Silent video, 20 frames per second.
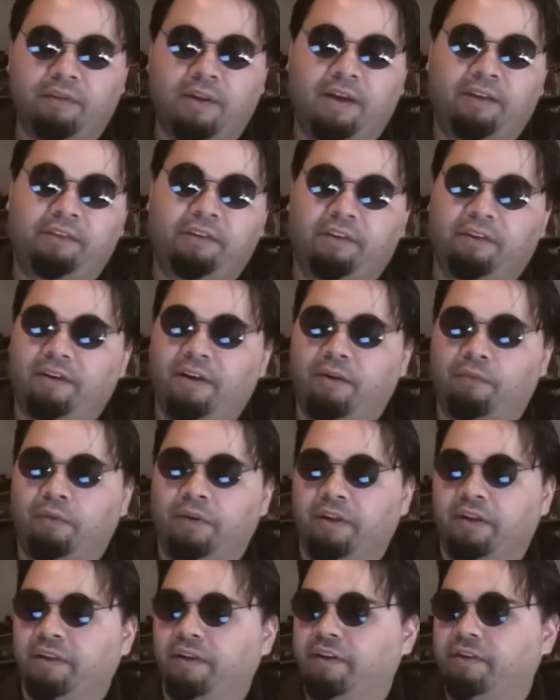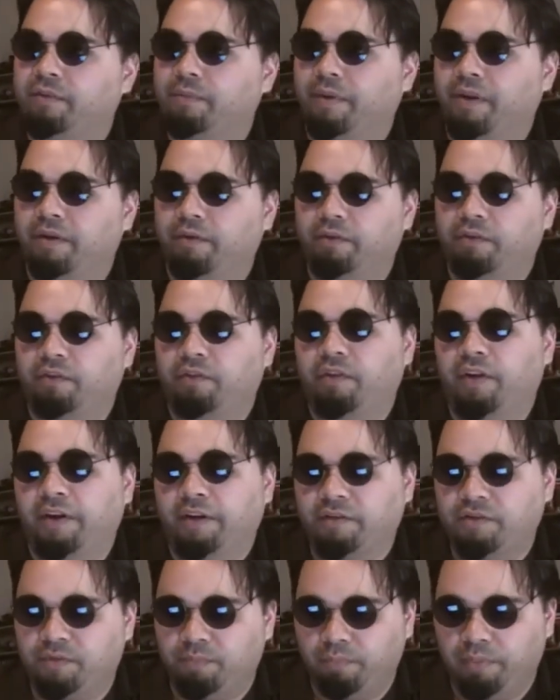Not really lynched, but he was
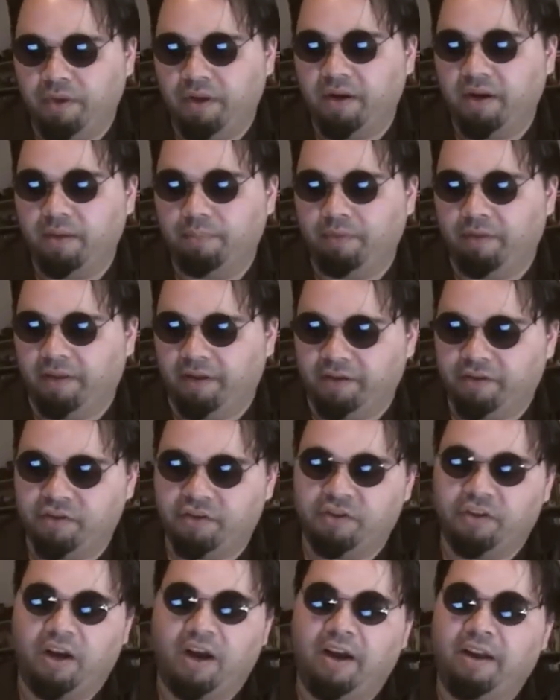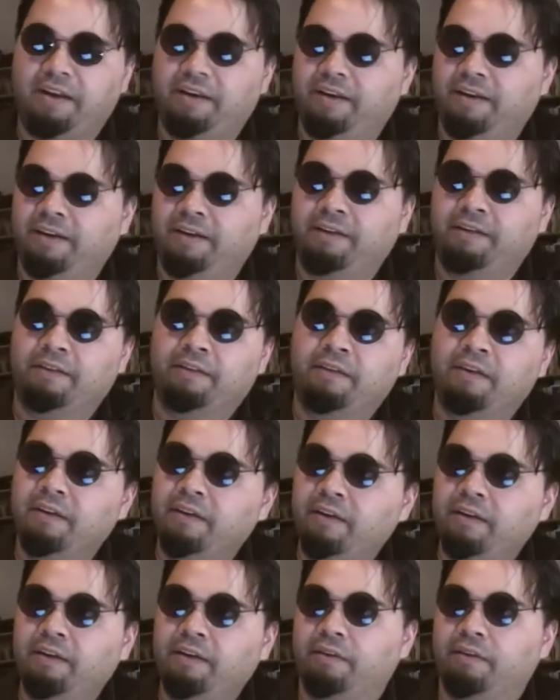like beat up and like shot and
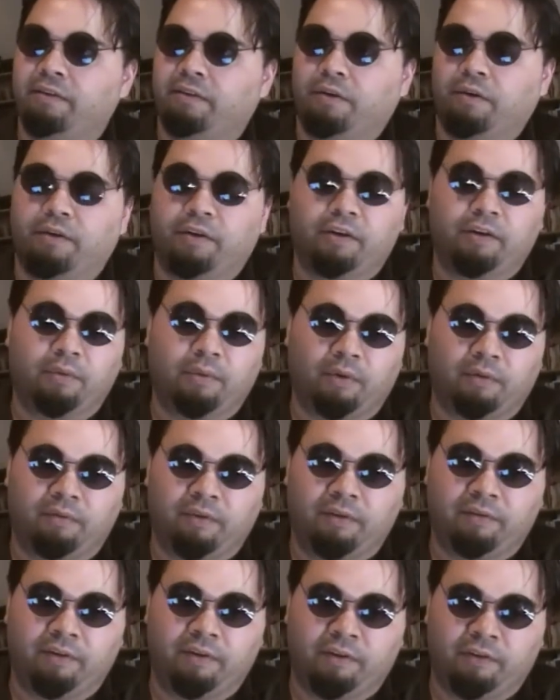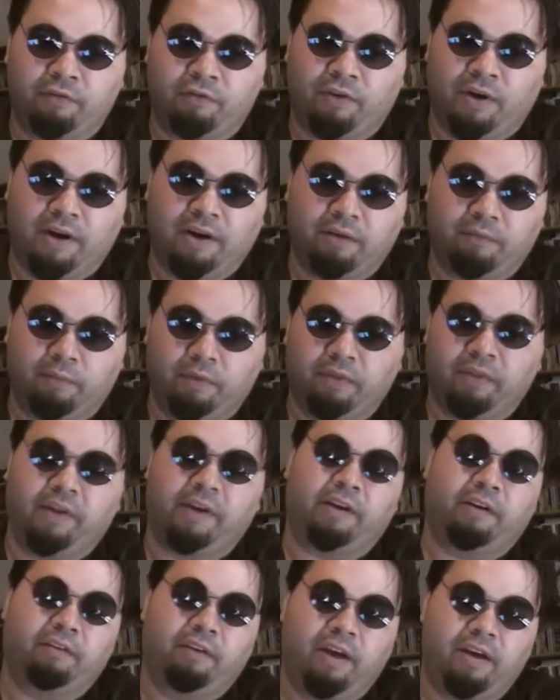thrown into a river to drown with
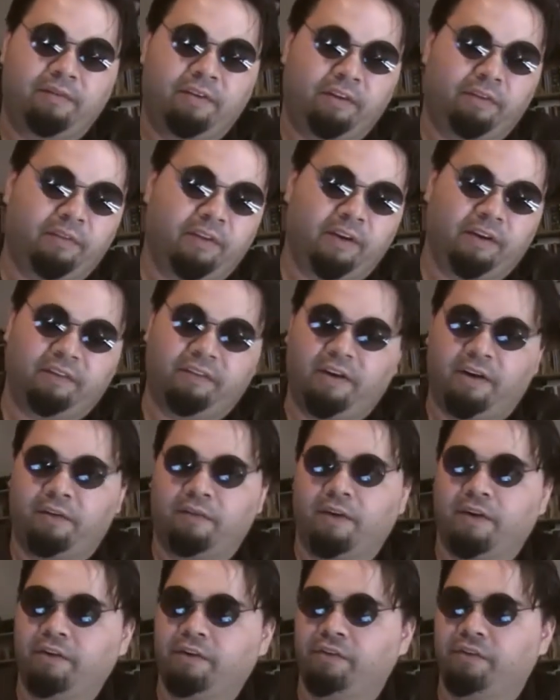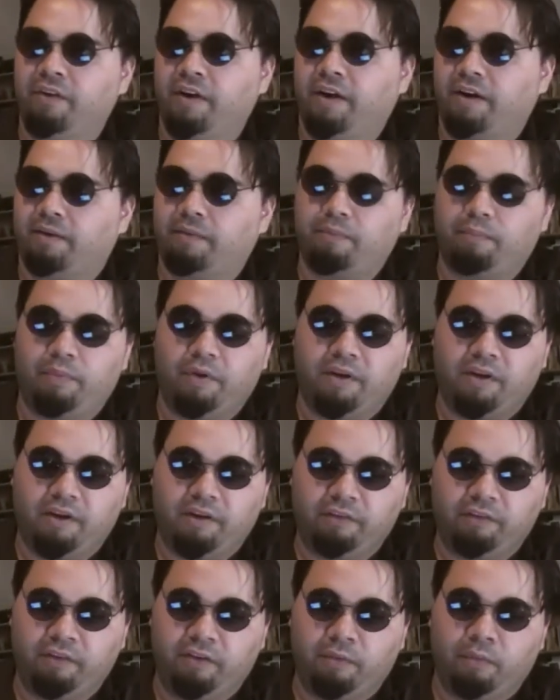like a heavy thing tied around his neck
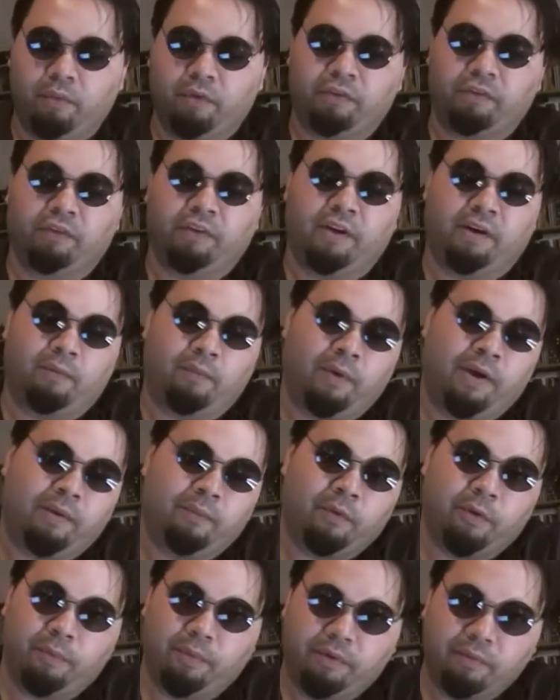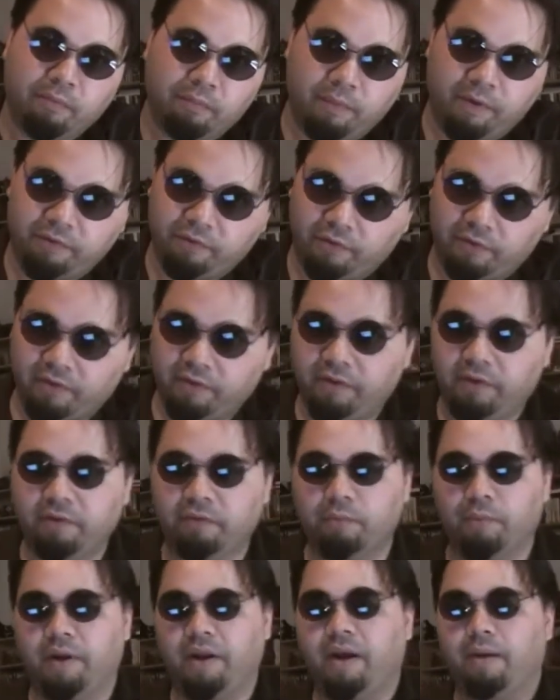because he whistled at a white woman, basically,
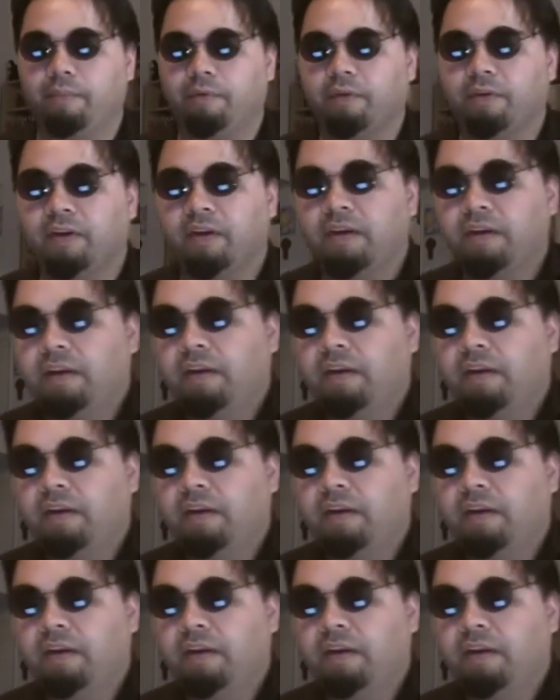is what happened.